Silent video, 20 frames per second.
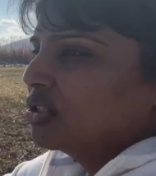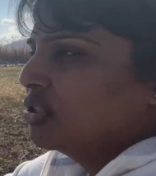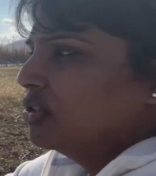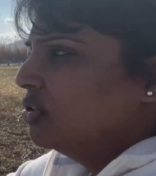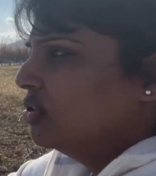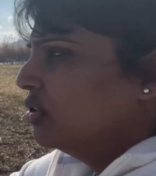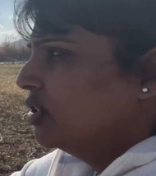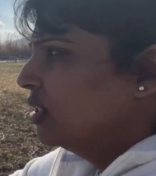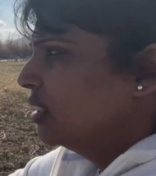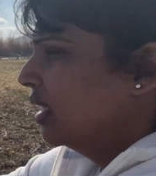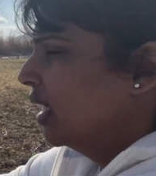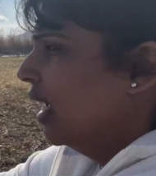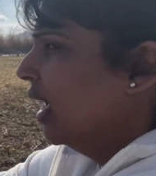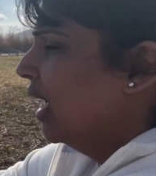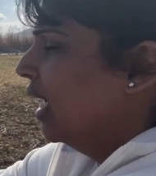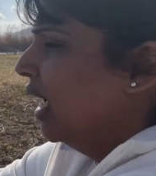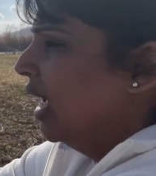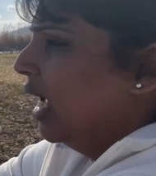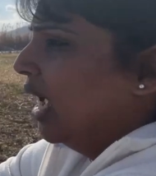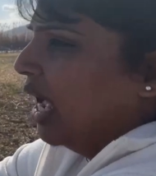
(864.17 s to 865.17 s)
good
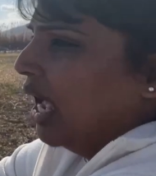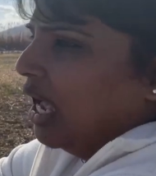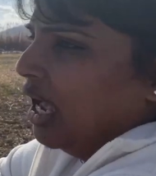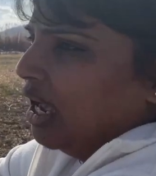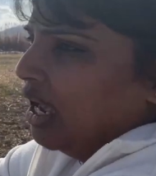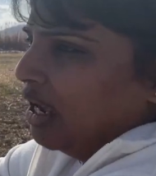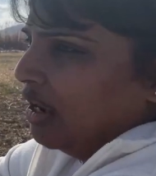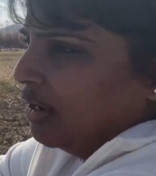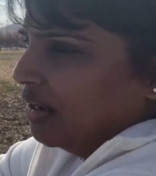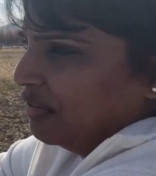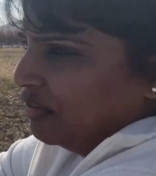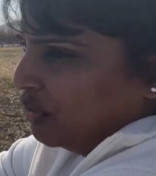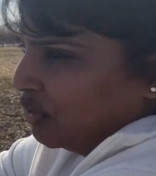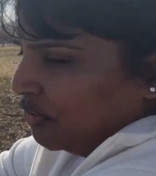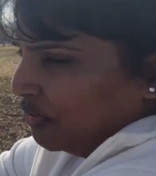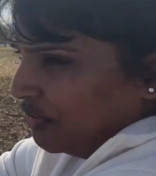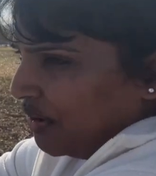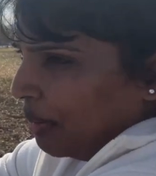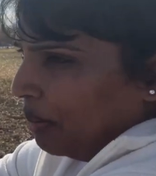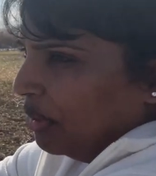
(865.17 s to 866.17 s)
uh, if you're a
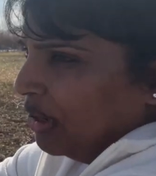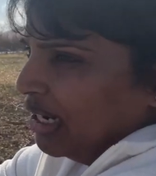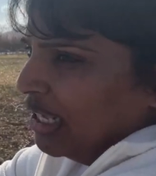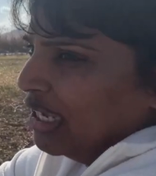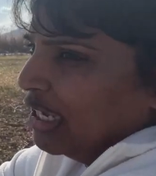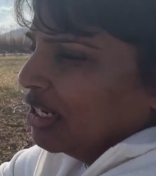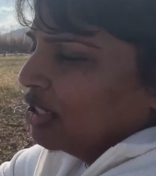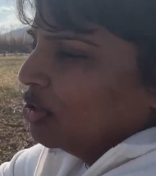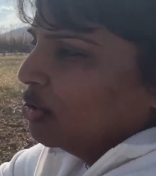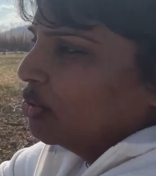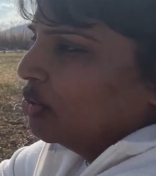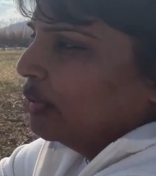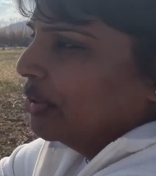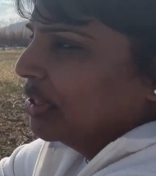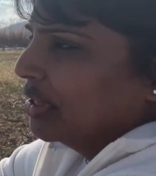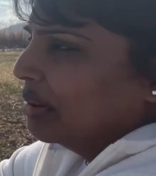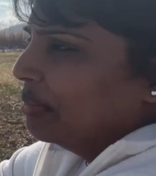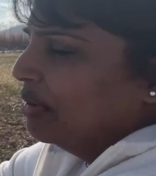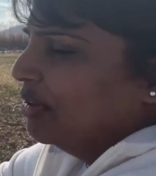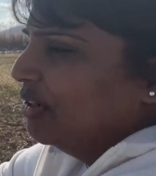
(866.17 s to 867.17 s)
family and you're going
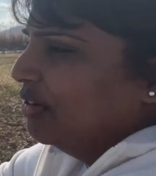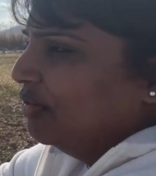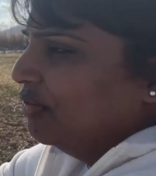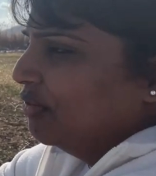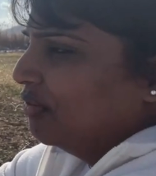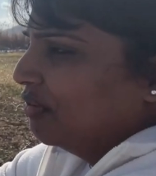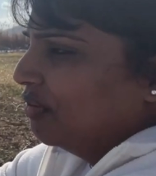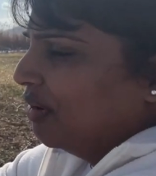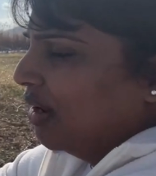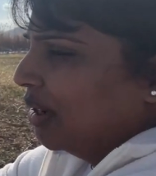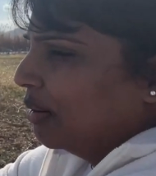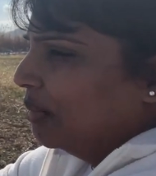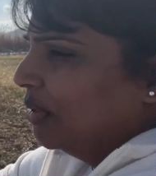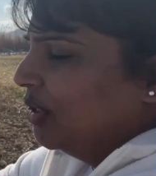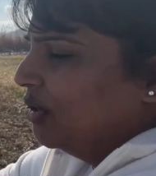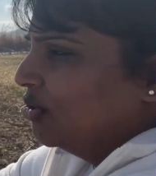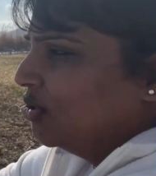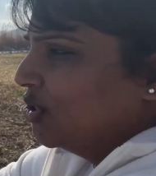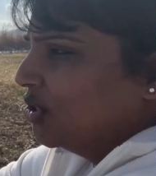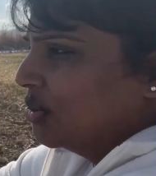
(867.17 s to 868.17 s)
there but if like me
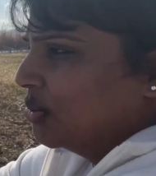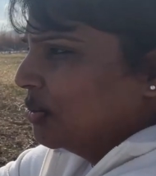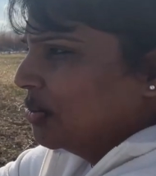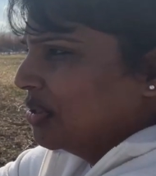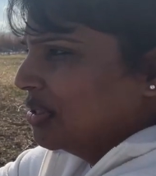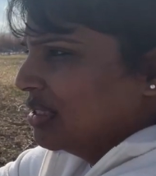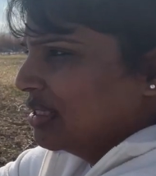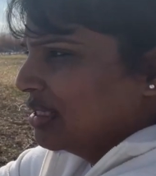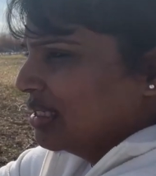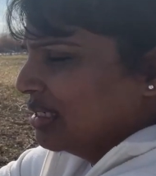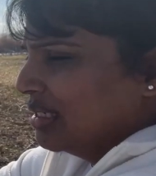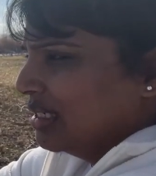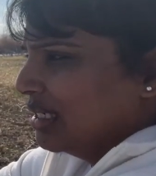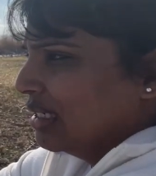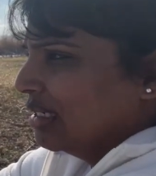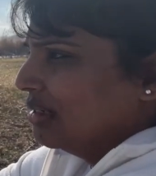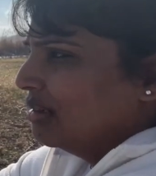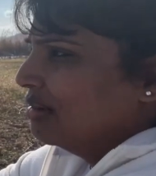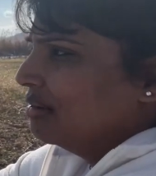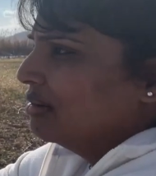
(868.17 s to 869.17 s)
you just want to sit
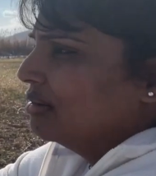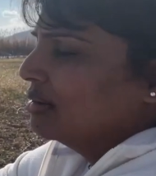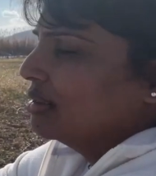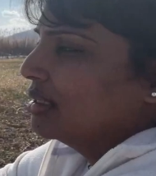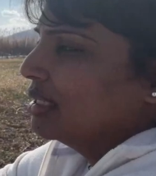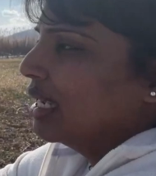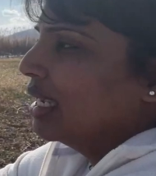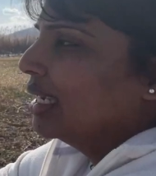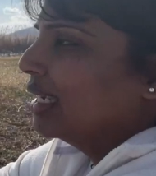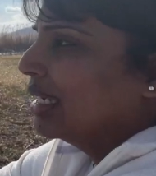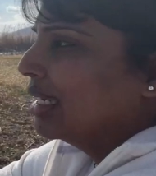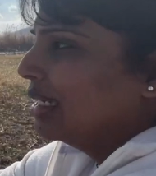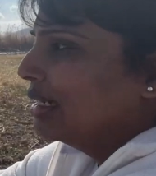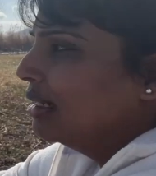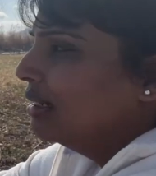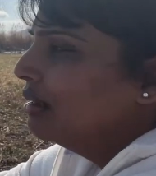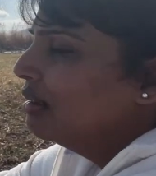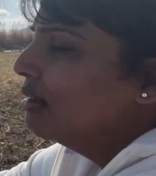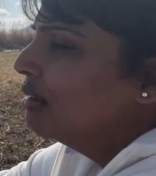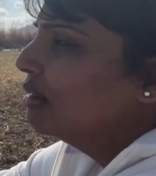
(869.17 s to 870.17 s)
here take
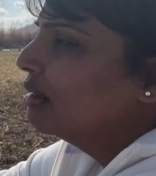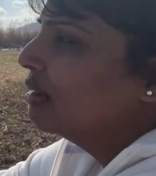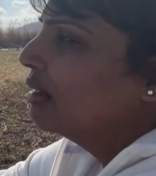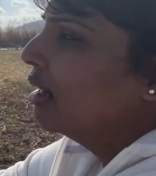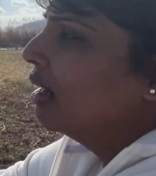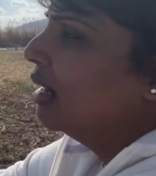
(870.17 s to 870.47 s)
in the